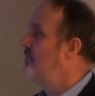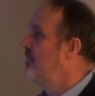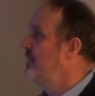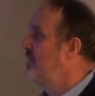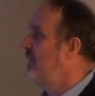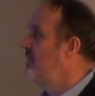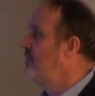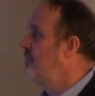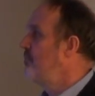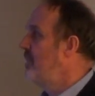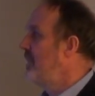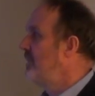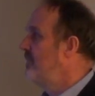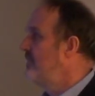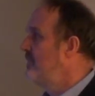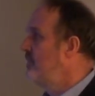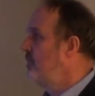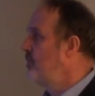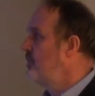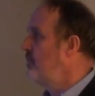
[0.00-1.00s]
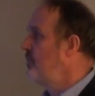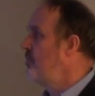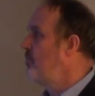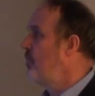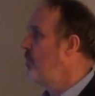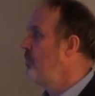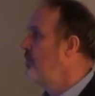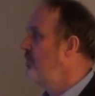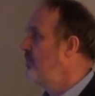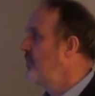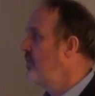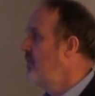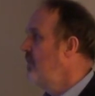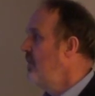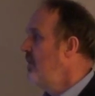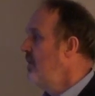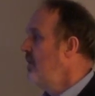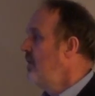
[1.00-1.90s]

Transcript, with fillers: advertising ban 30 points,